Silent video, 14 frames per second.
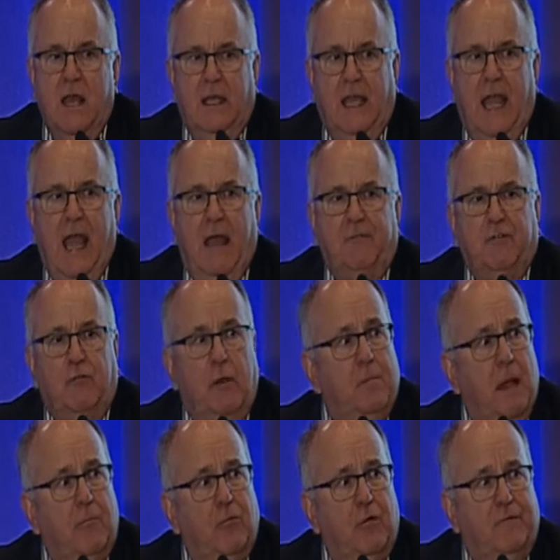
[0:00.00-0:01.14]
You have to
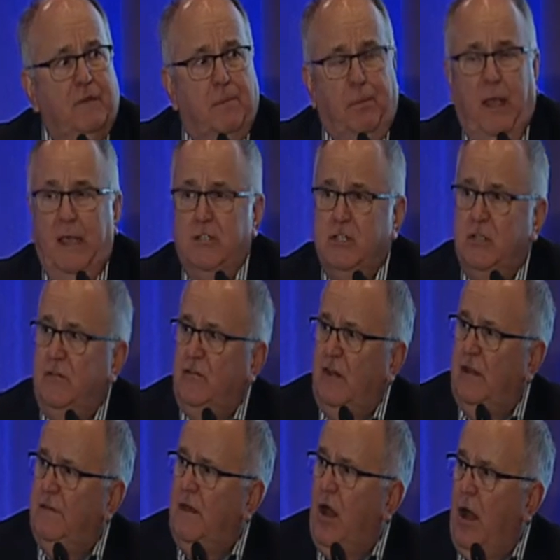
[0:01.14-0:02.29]
remember, if the patient's
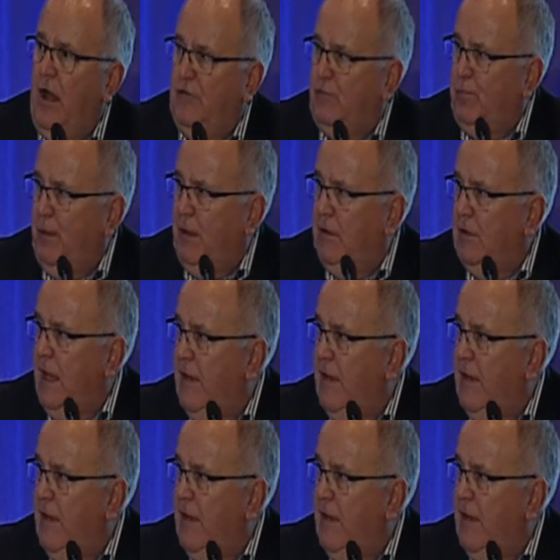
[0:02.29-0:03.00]
in the hospital,